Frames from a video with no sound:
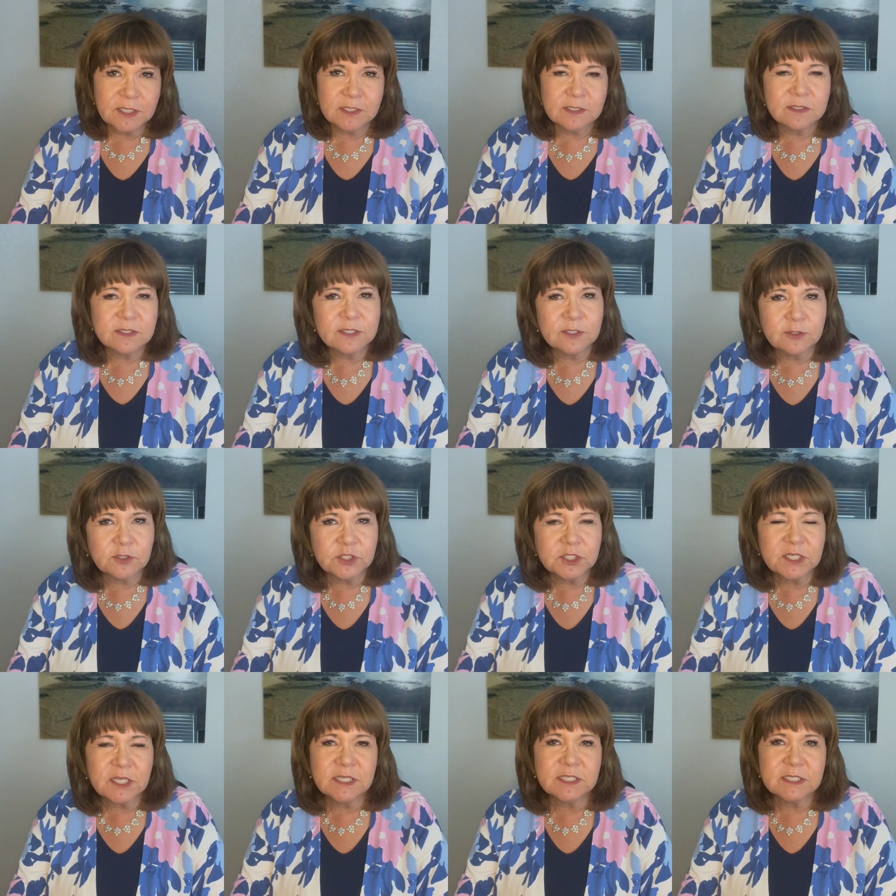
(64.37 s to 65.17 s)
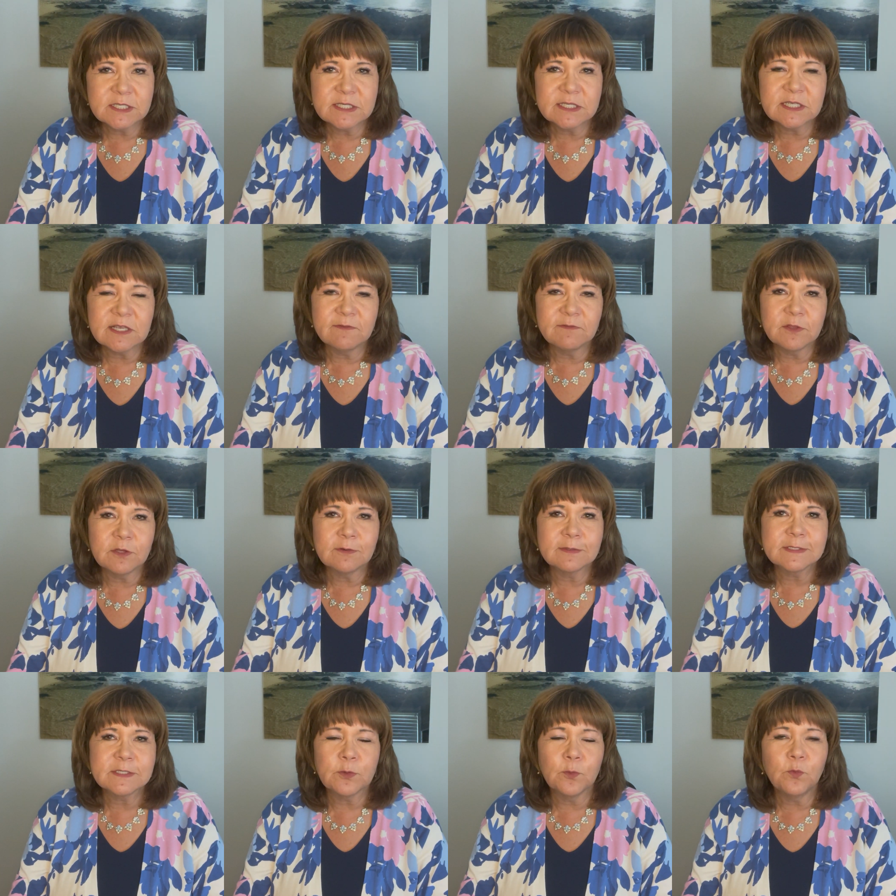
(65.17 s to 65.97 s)
and searching to see if there
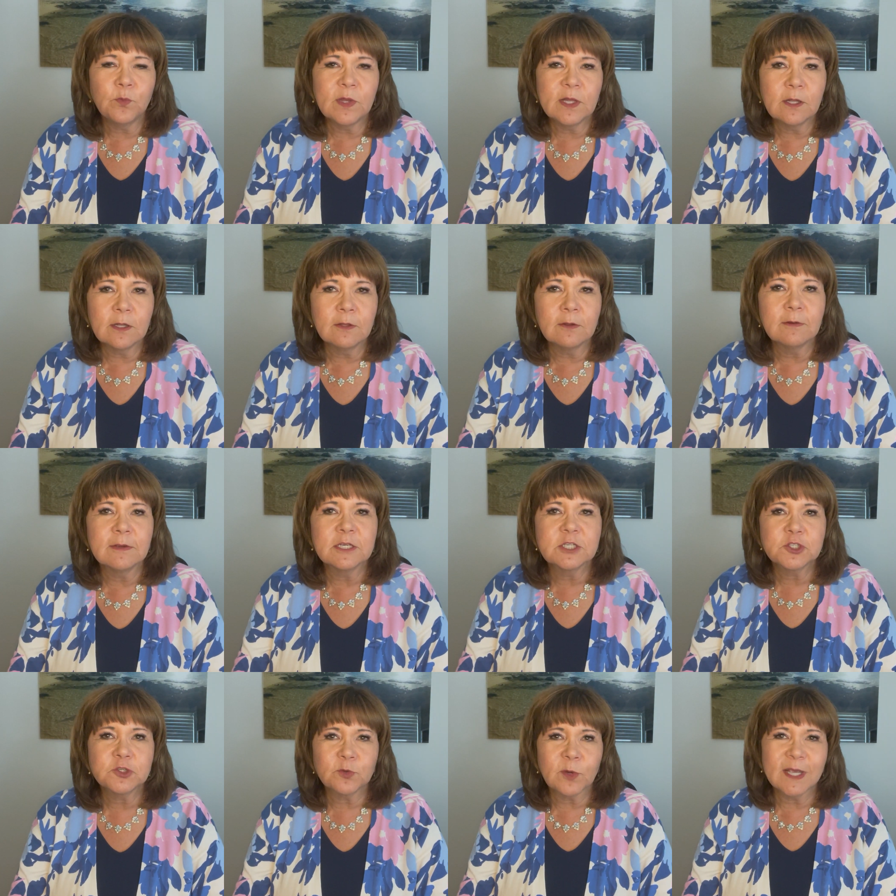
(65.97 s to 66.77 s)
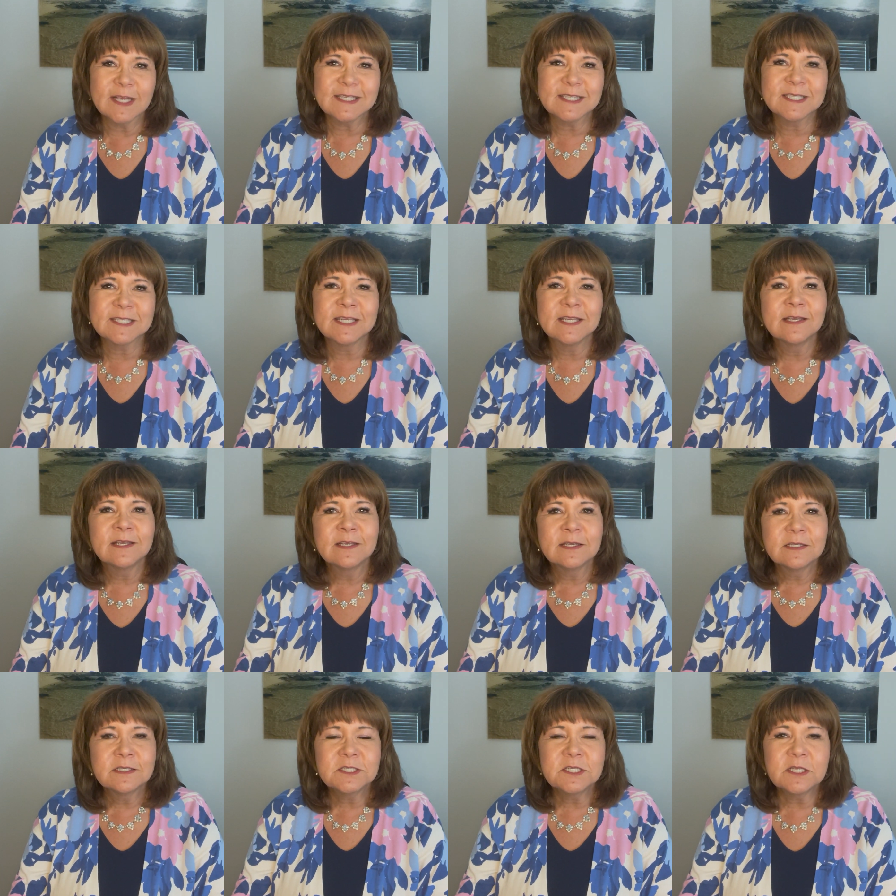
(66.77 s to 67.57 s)
was a will or a trust
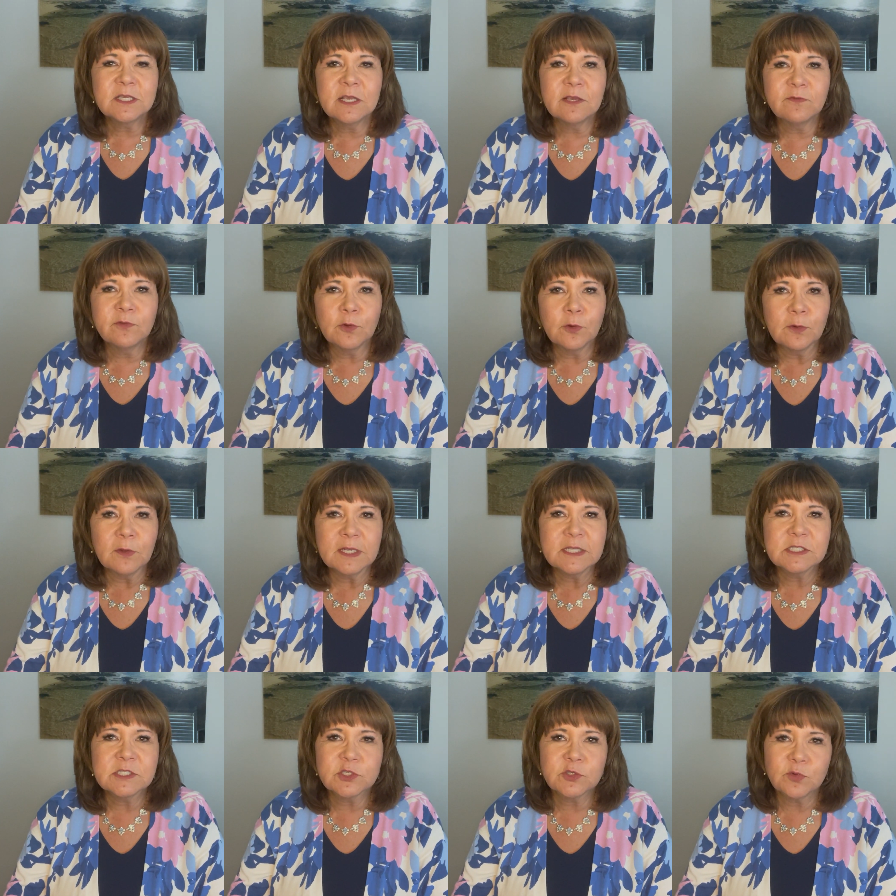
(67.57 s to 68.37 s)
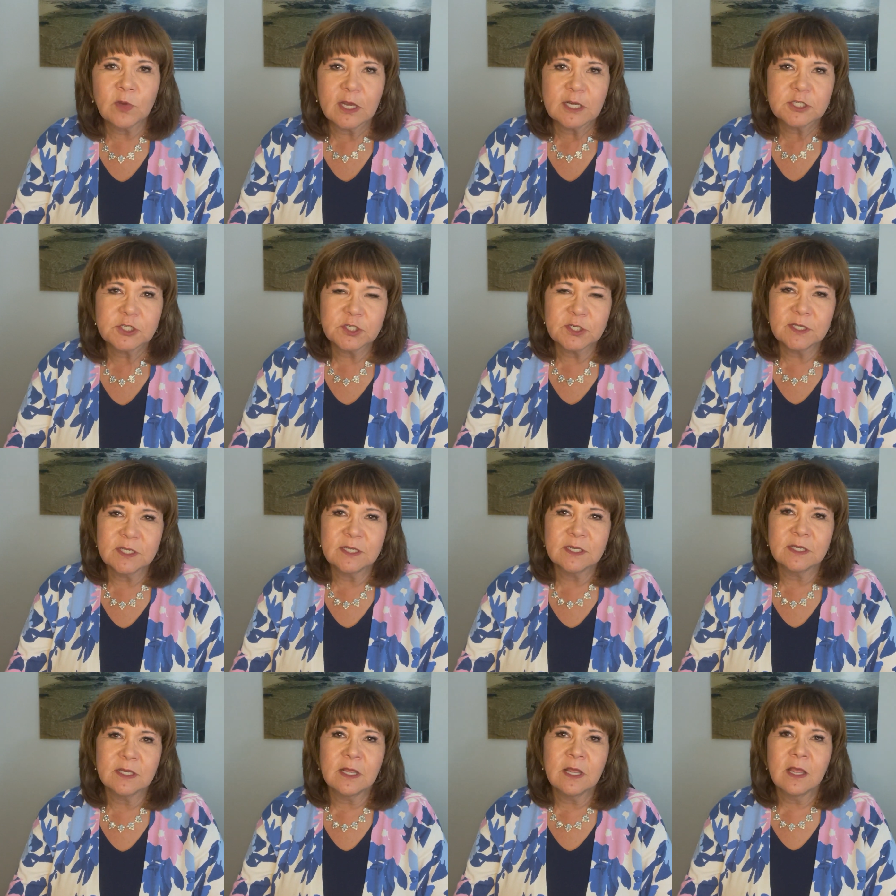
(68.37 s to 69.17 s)
to give her
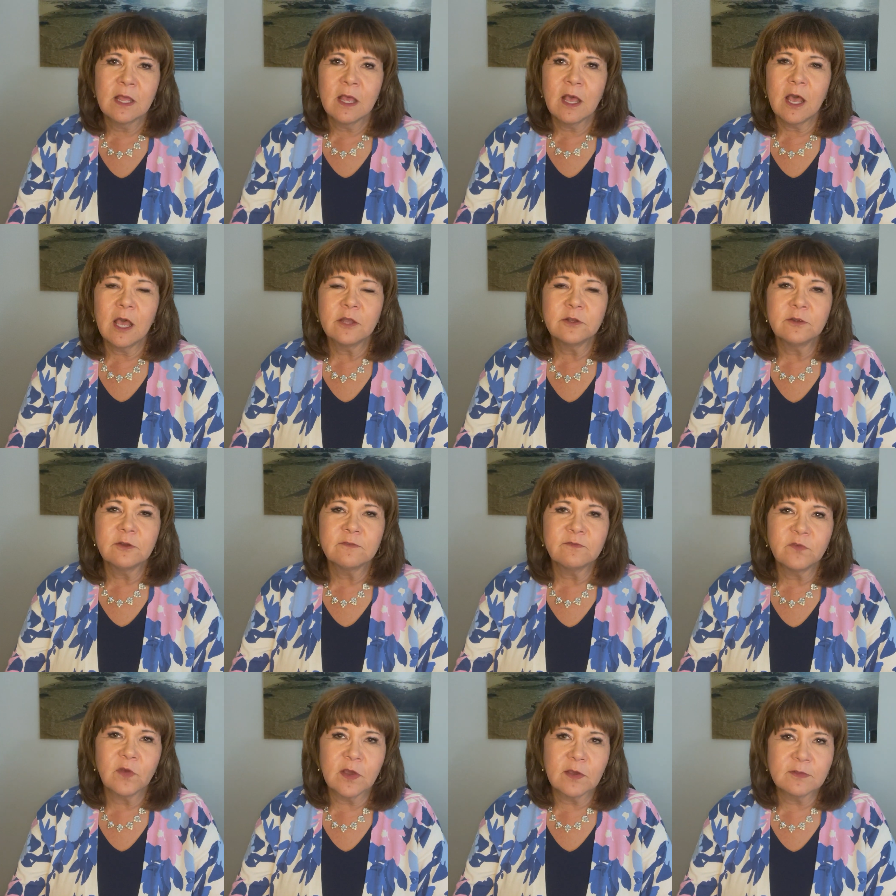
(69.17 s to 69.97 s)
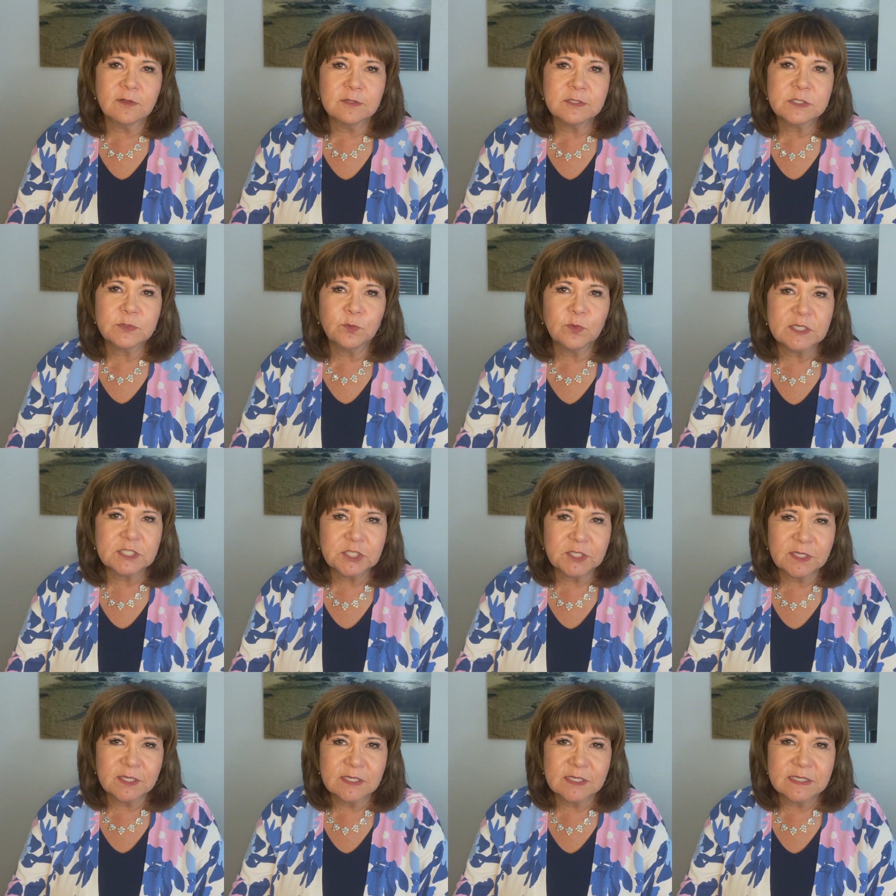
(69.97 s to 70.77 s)
instruction on her father's
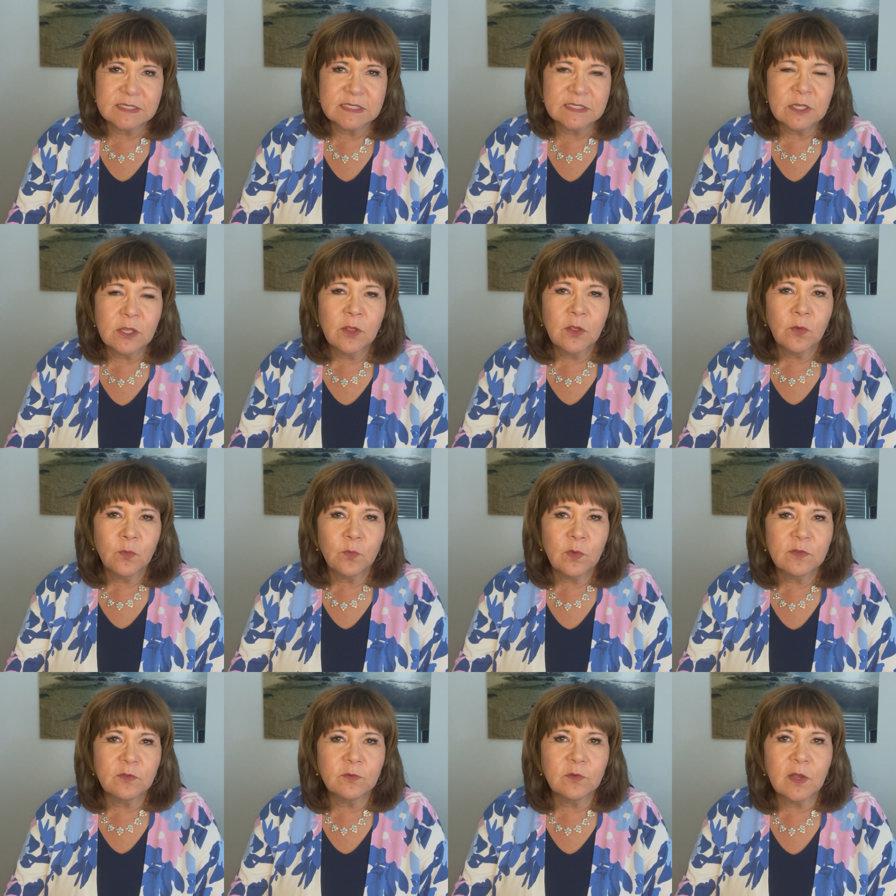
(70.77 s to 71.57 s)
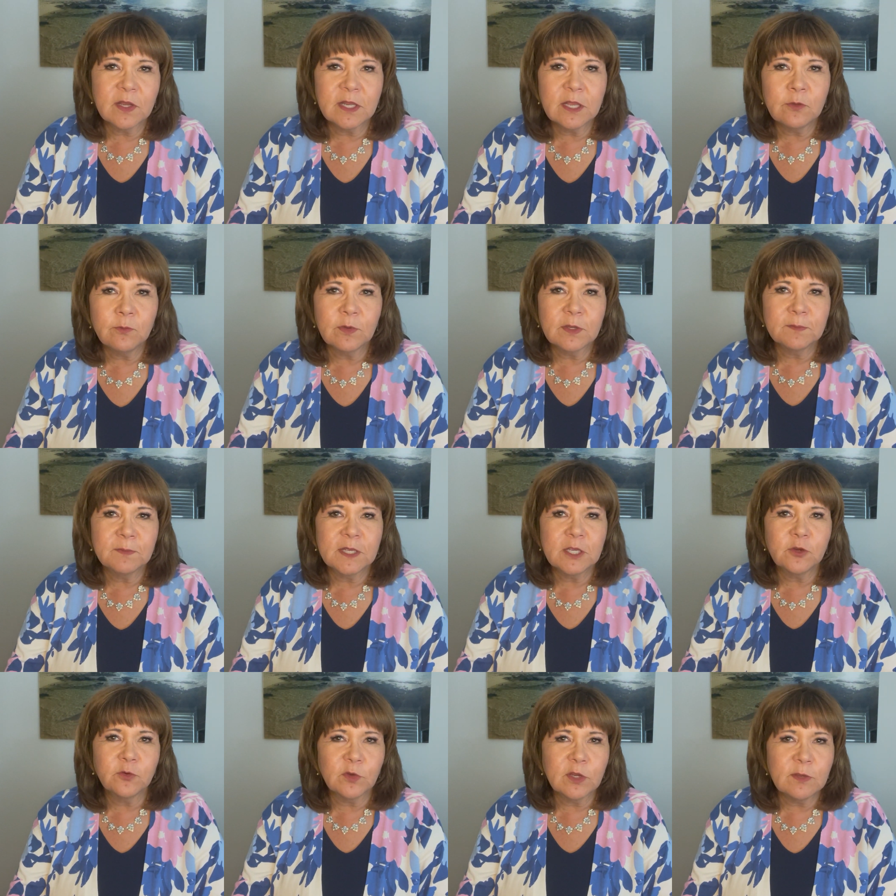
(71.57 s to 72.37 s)
wishes, whether or not he wanted to be
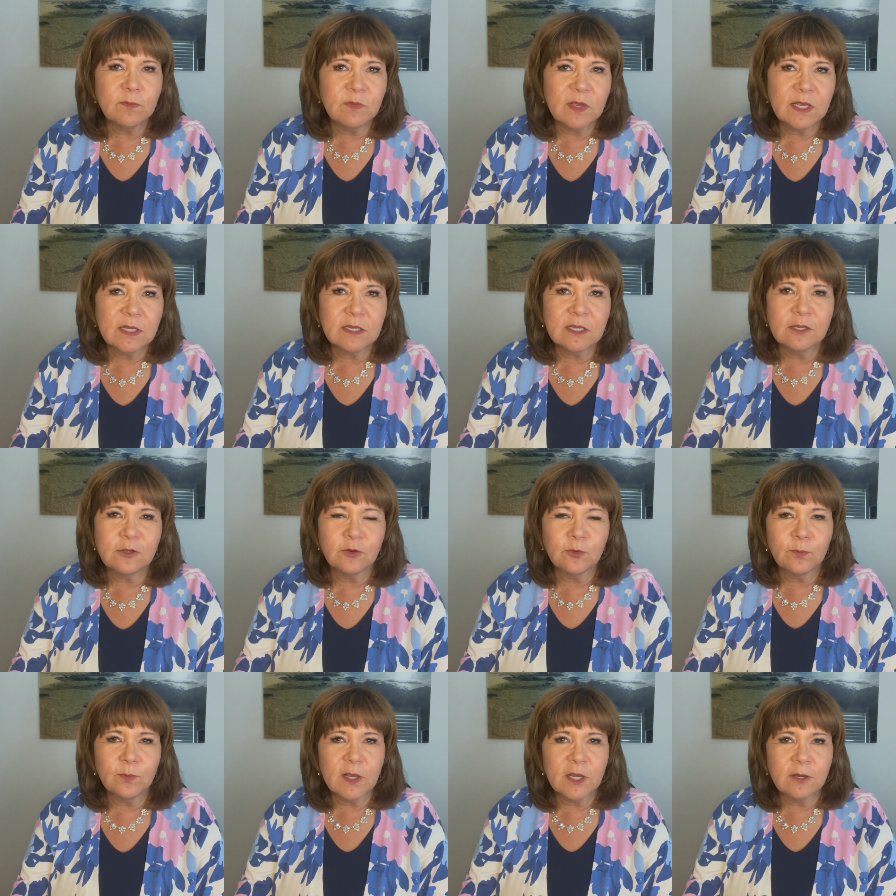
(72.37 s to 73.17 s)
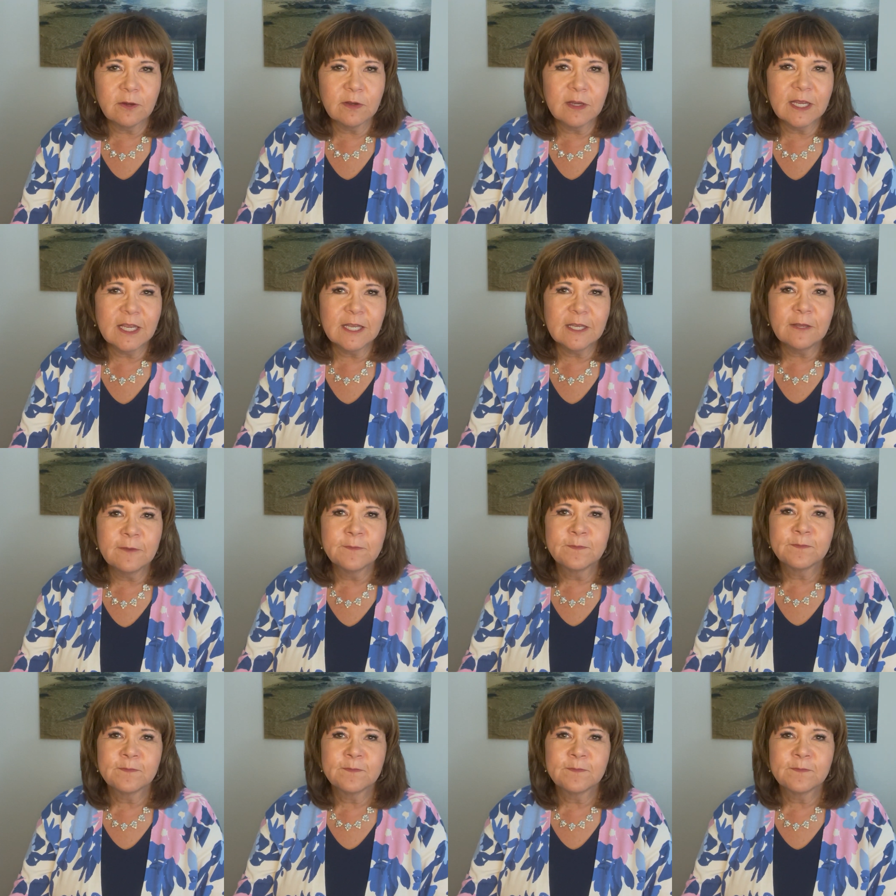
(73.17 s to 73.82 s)
cremated or buried,